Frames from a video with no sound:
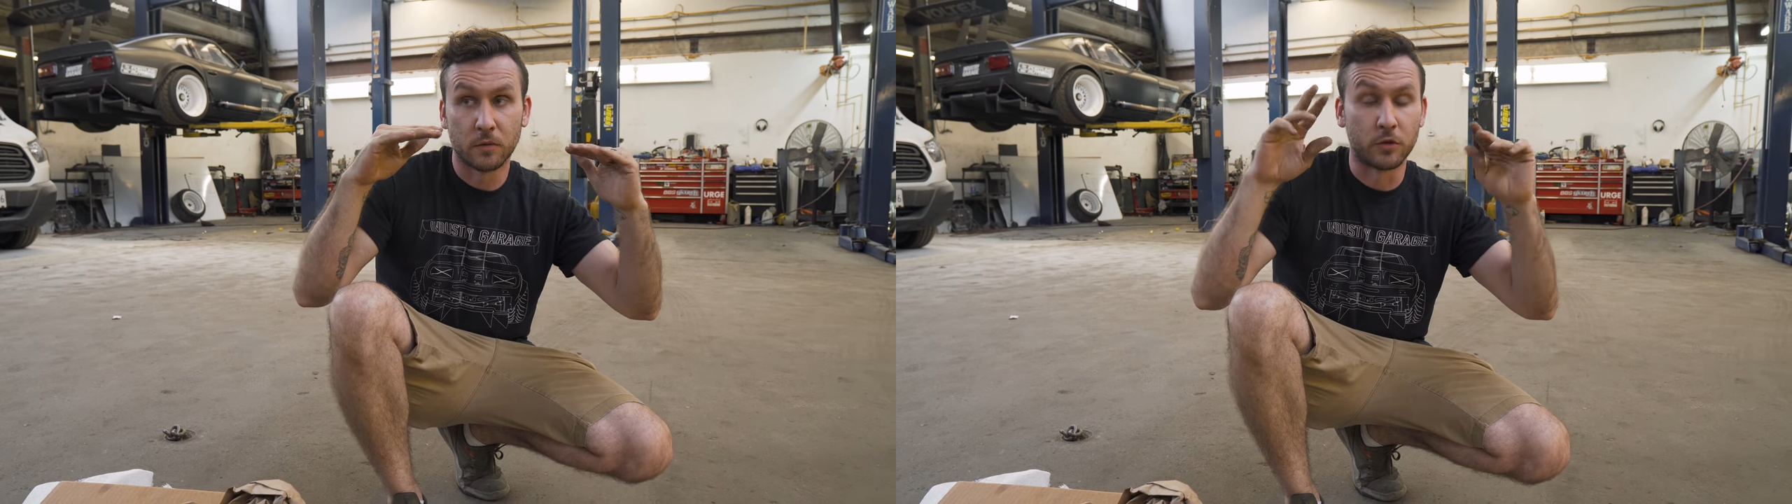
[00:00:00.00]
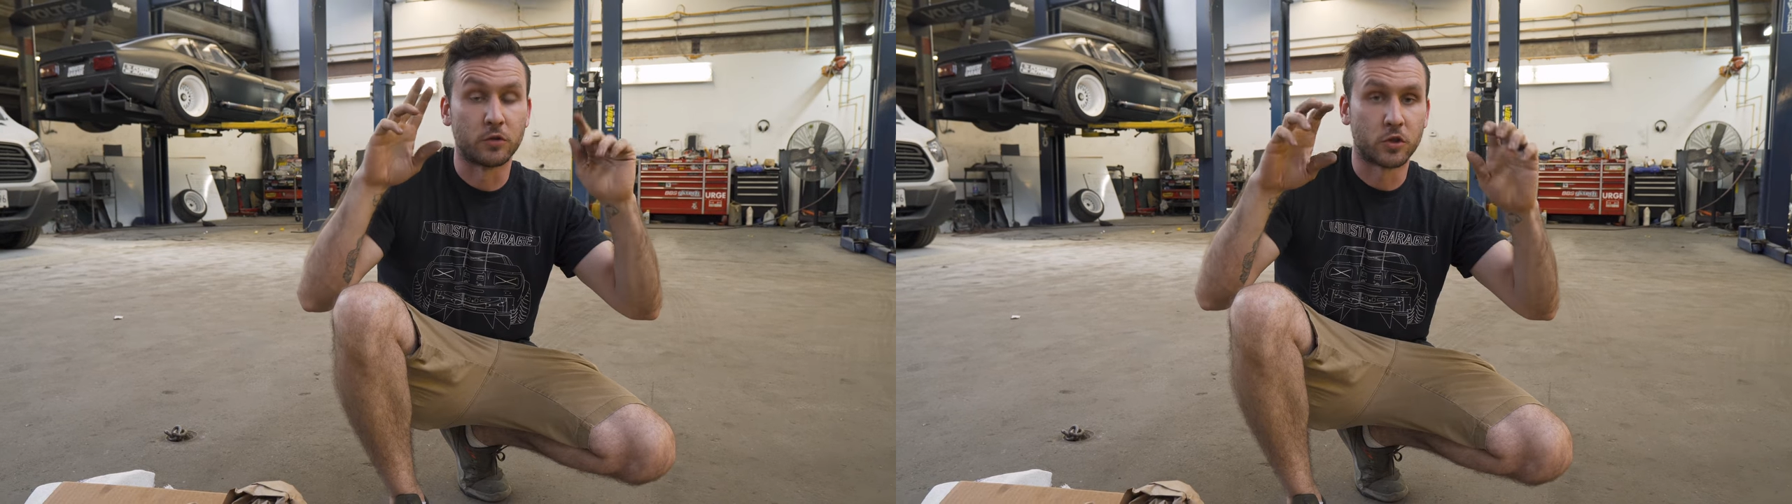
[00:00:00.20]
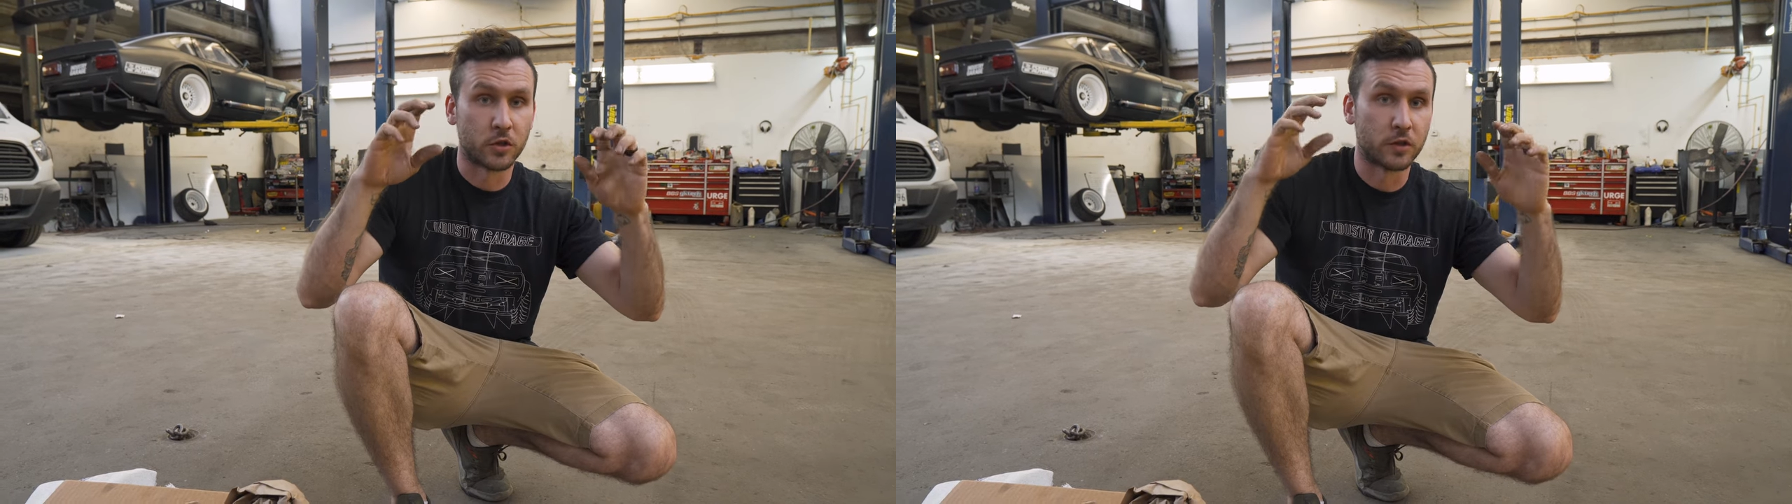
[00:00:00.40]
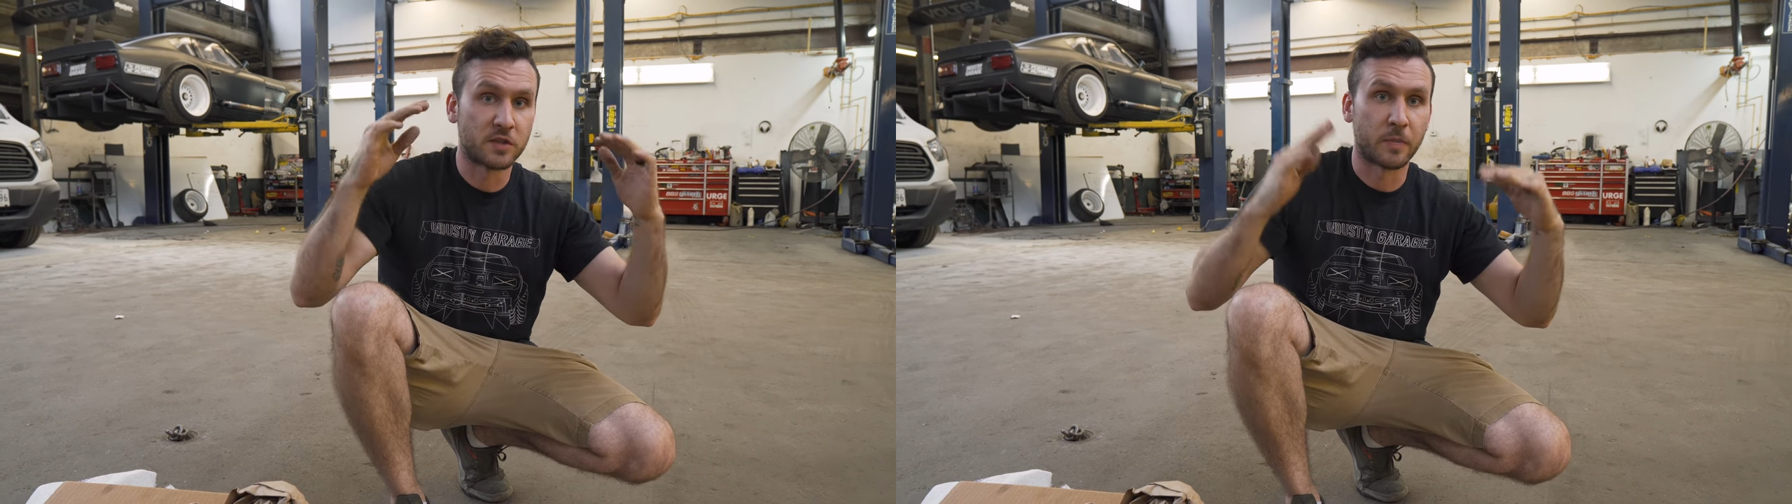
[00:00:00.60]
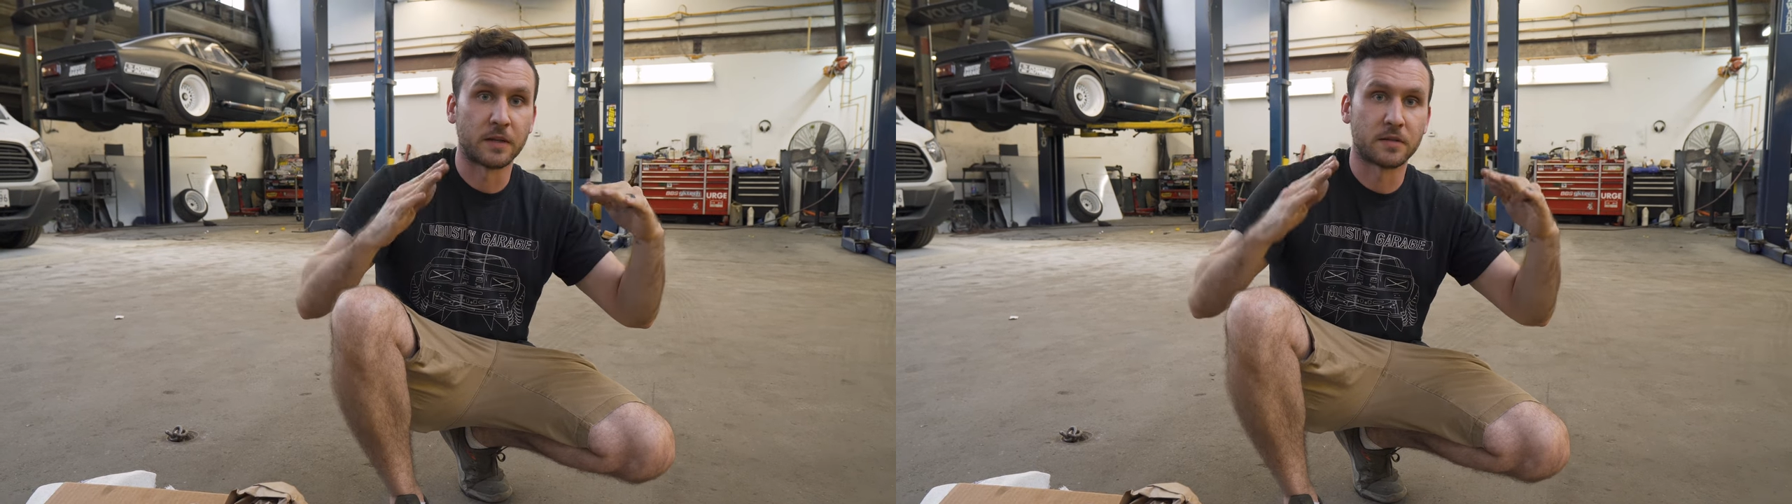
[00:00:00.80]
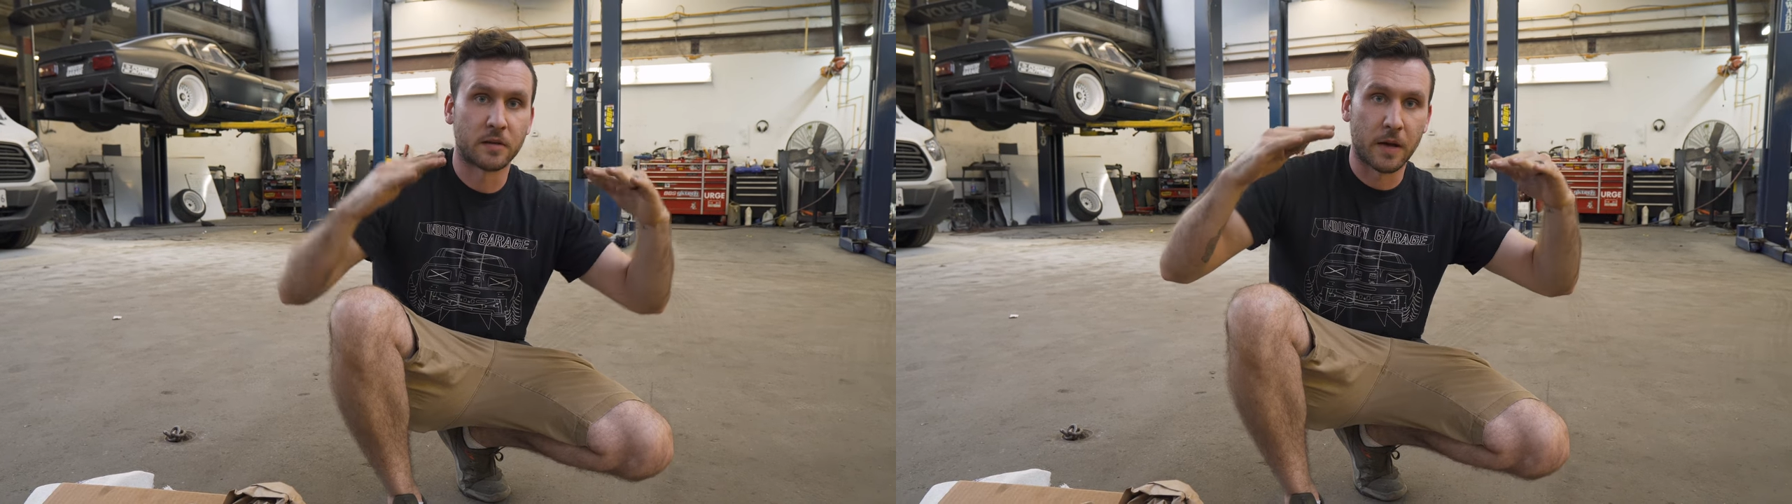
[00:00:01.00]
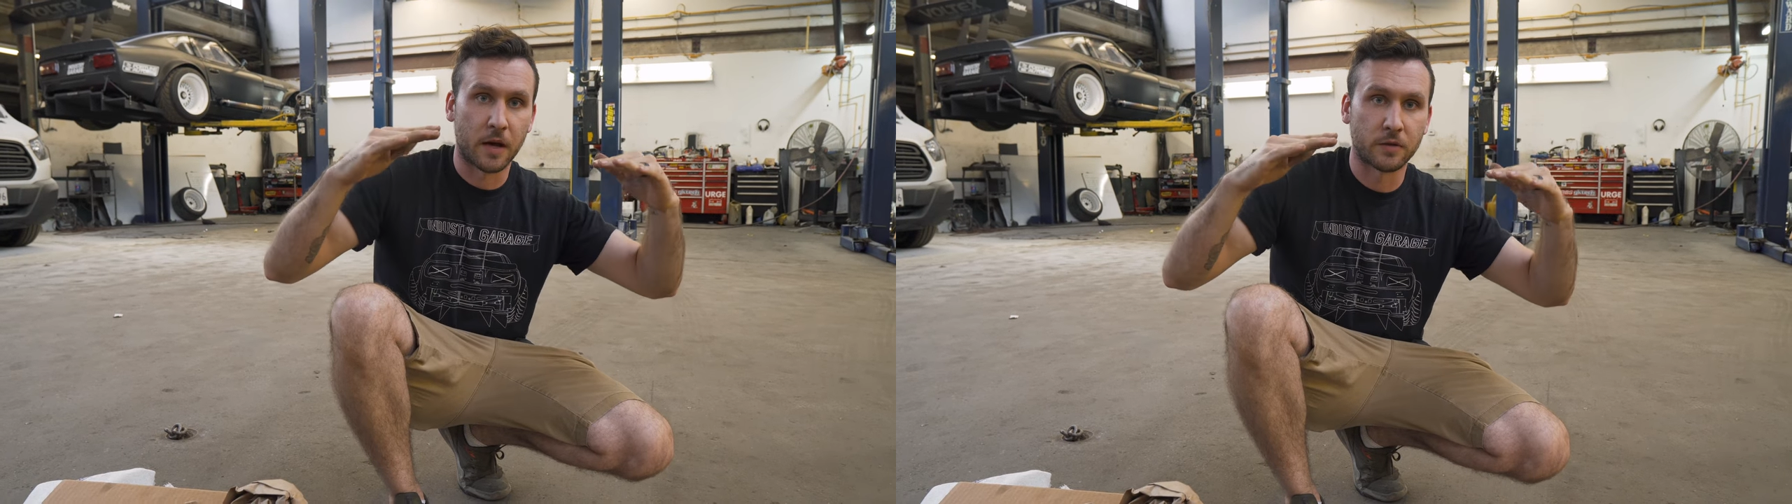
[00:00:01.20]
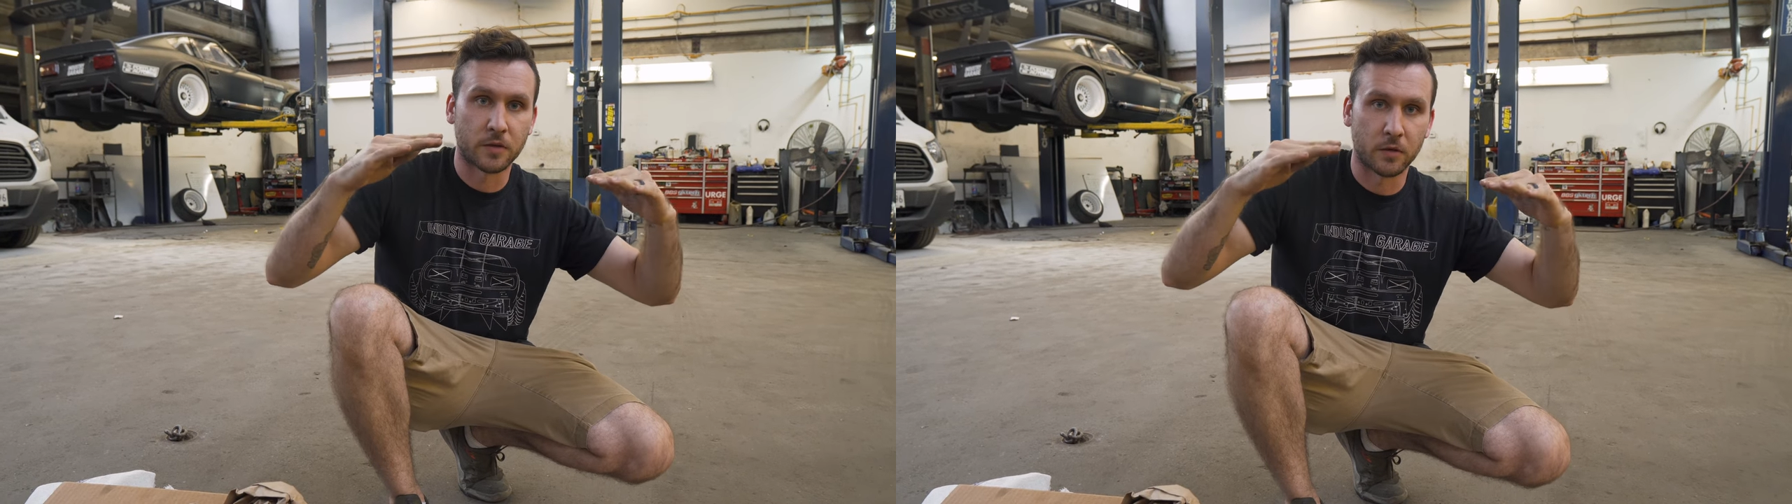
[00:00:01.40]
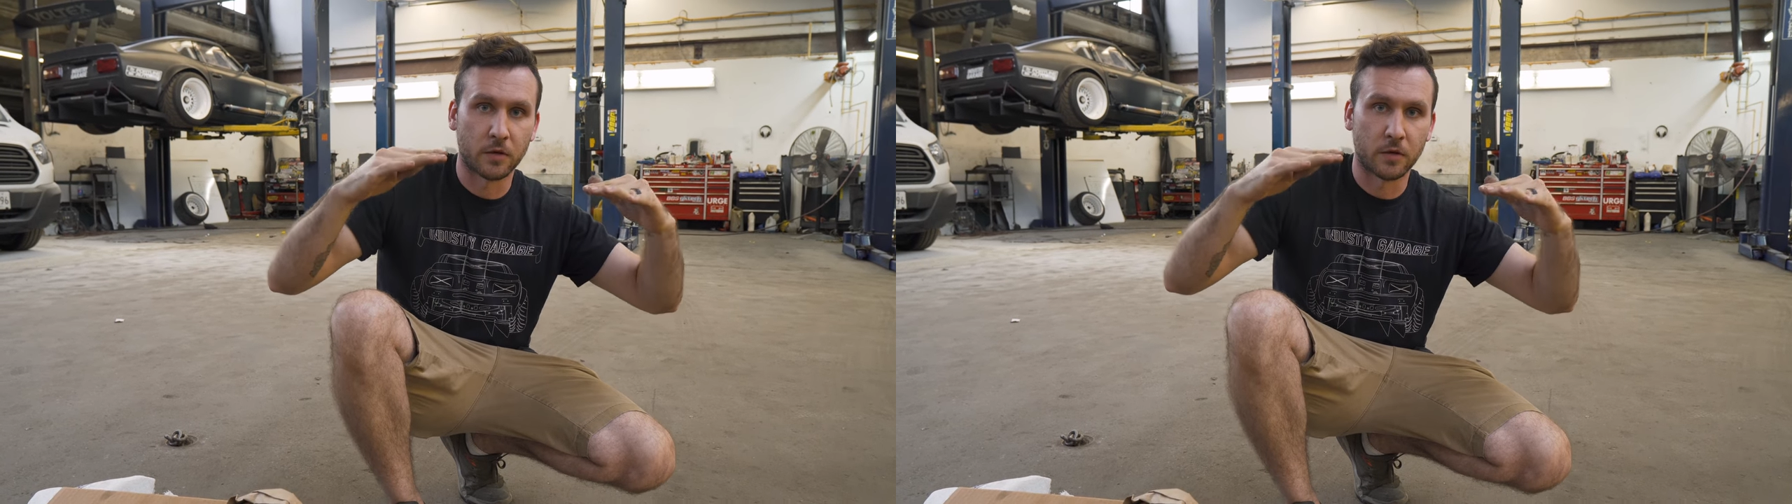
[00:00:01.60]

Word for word: well, you should space them out so